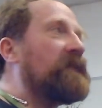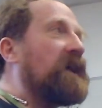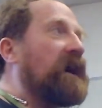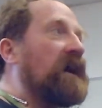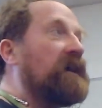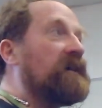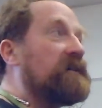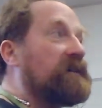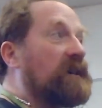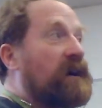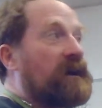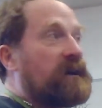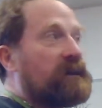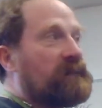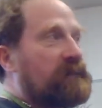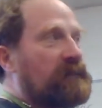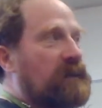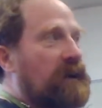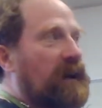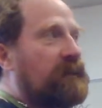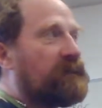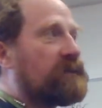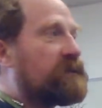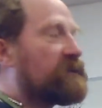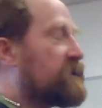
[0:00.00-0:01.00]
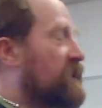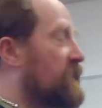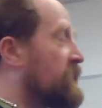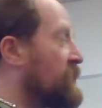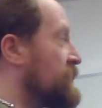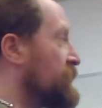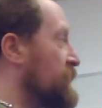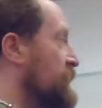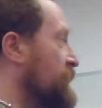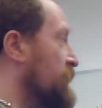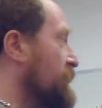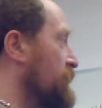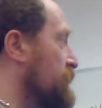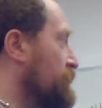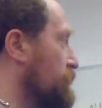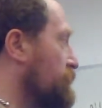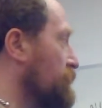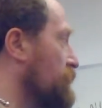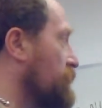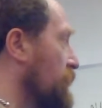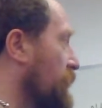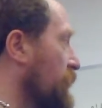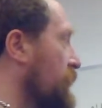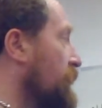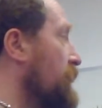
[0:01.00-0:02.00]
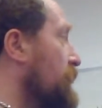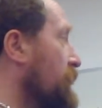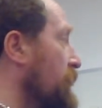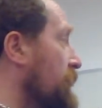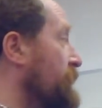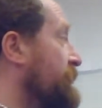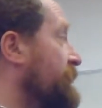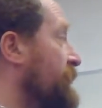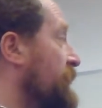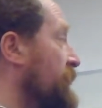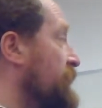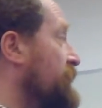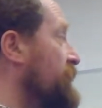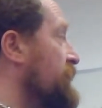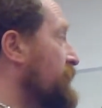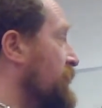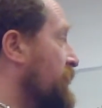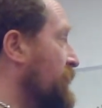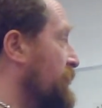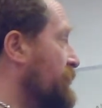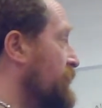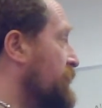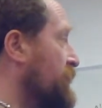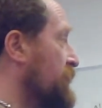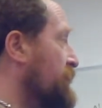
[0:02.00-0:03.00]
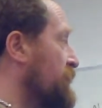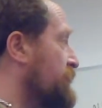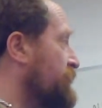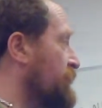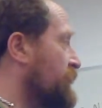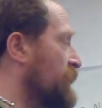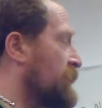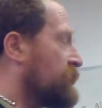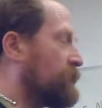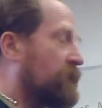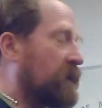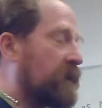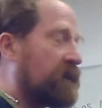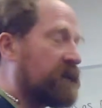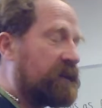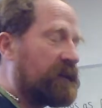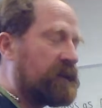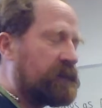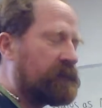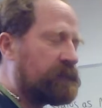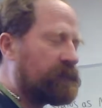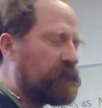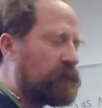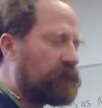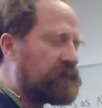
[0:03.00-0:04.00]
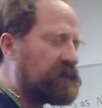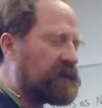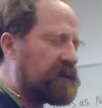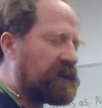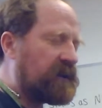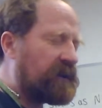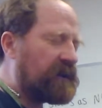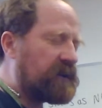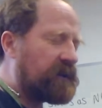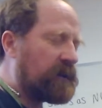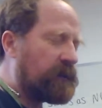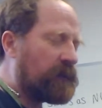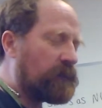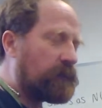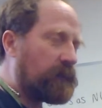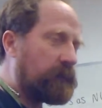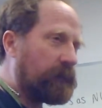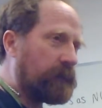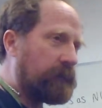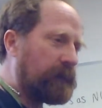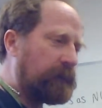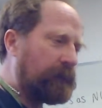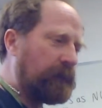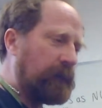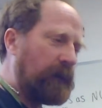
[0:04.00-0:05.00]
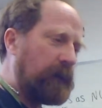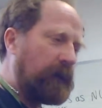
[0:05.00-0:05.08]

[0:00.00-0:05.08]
I have to say that if he did have any divine blood, he obviously hid it quite well.